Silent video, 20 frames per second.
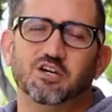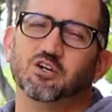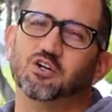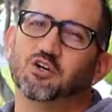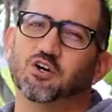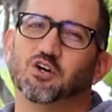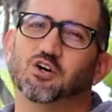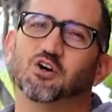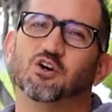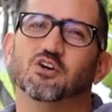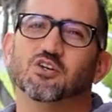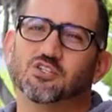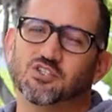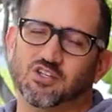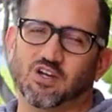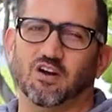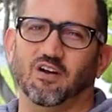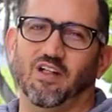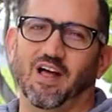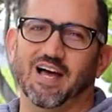Gooder
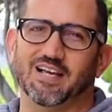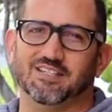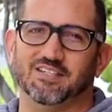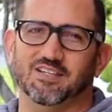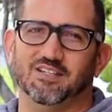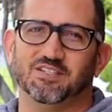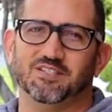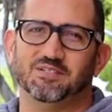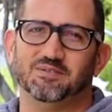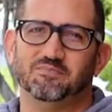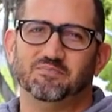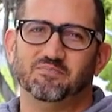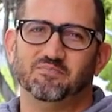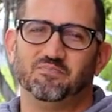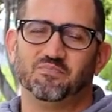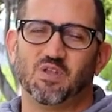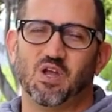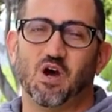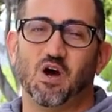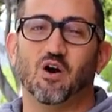sunglasses.
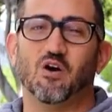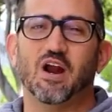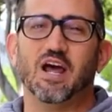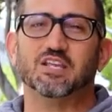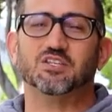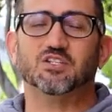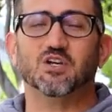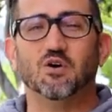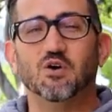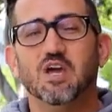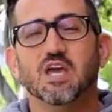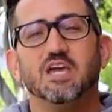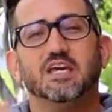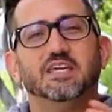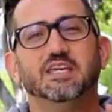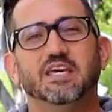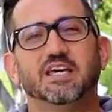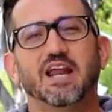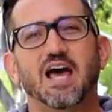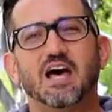All right, so
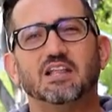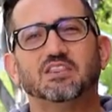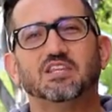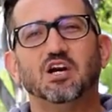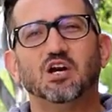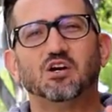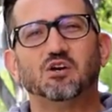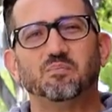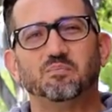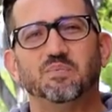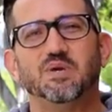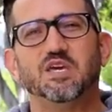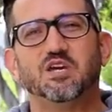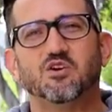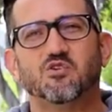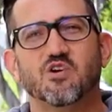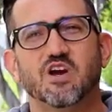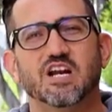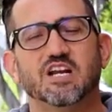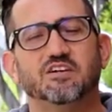get out there, be
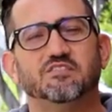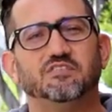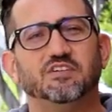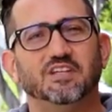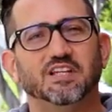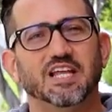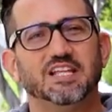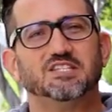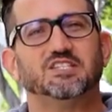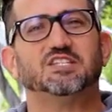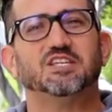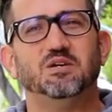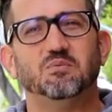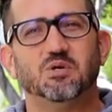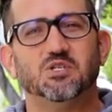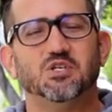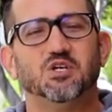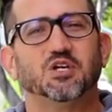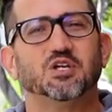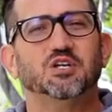creative. Let's see
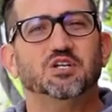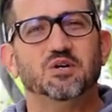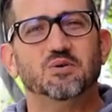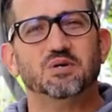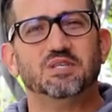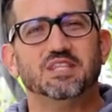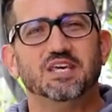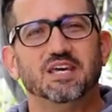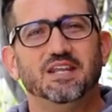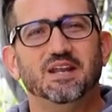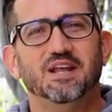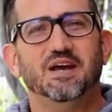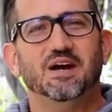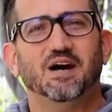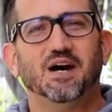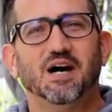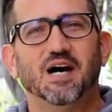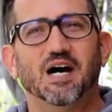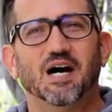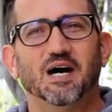what you can do with it.
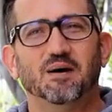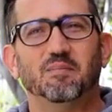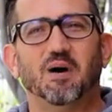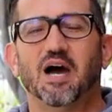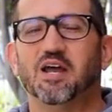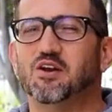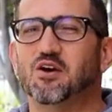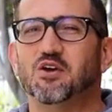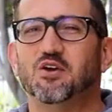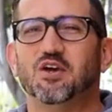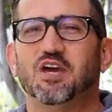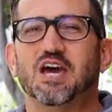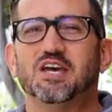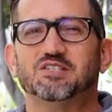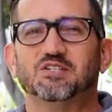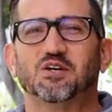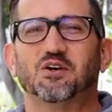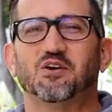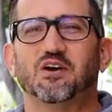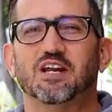I know you
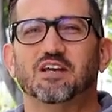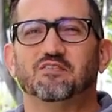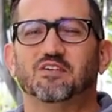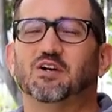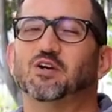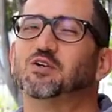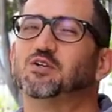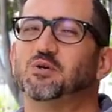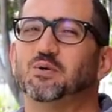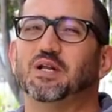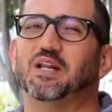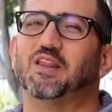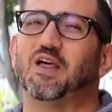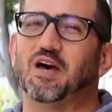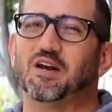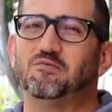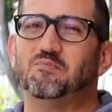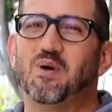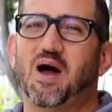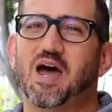guys are creative and are doing a
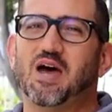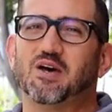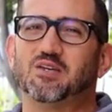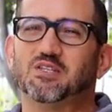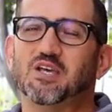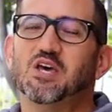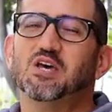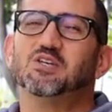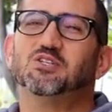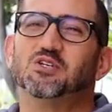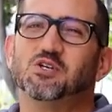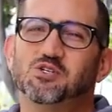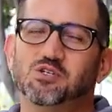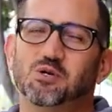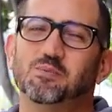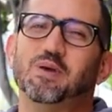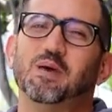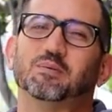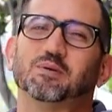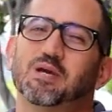lot of miles, so it
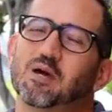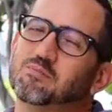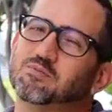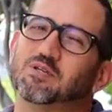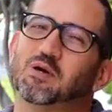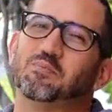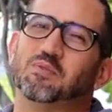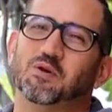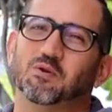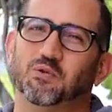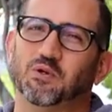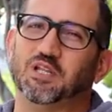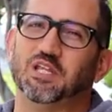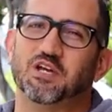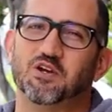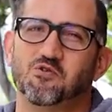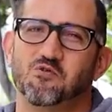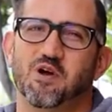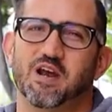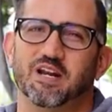should be able to become something really
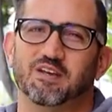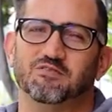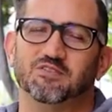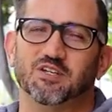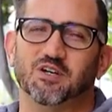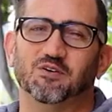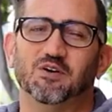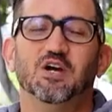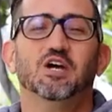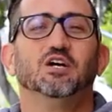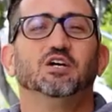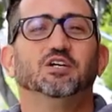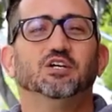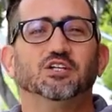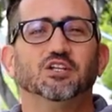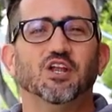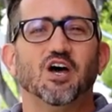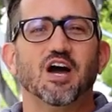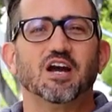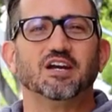creative. So
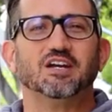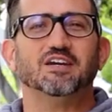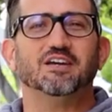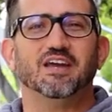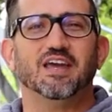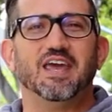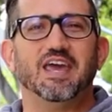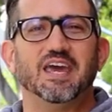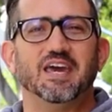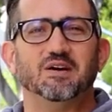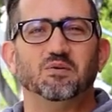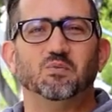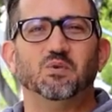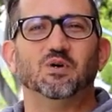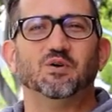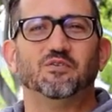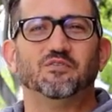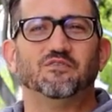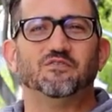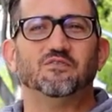good luck, and
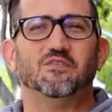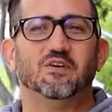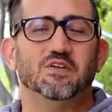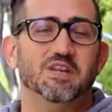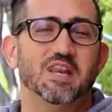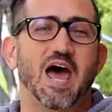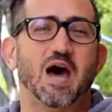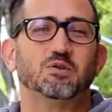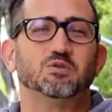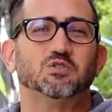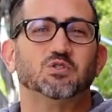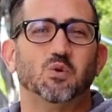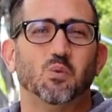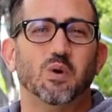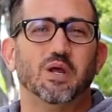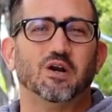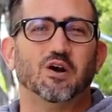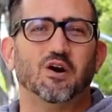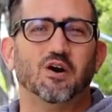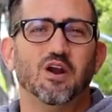we'll announce the
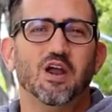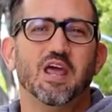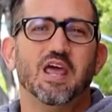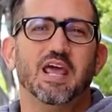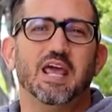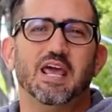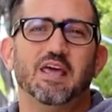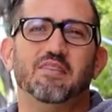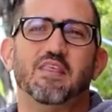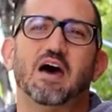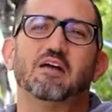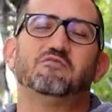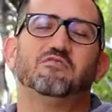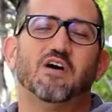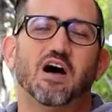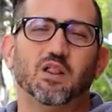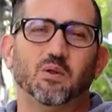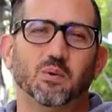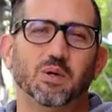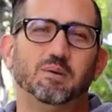winner in that
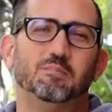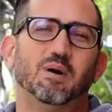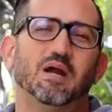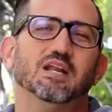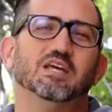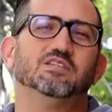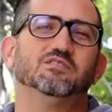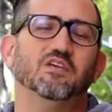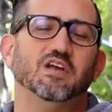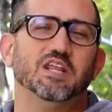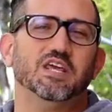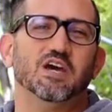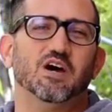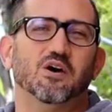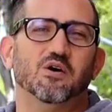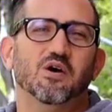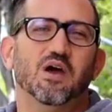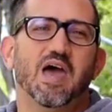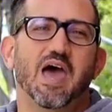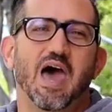following Monday's
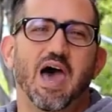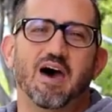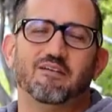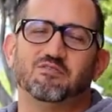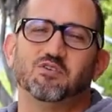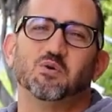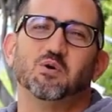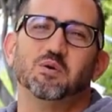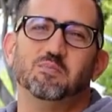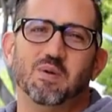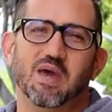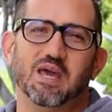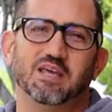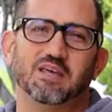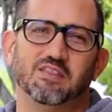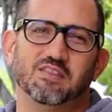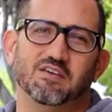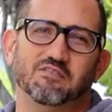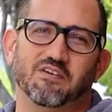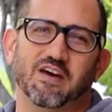video after we
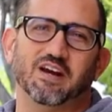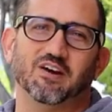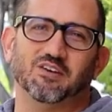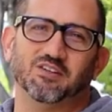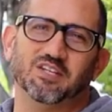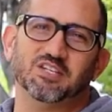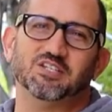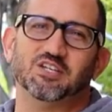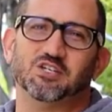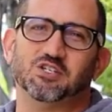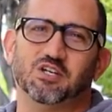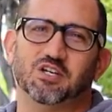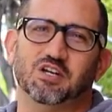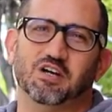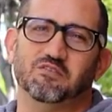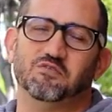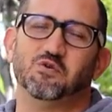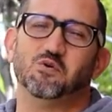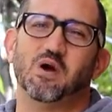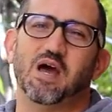make the final decision
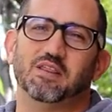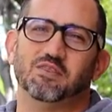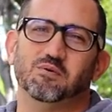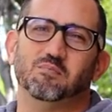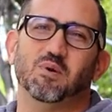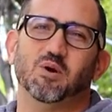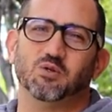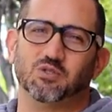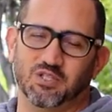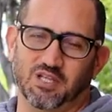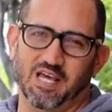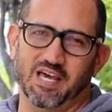of who had the most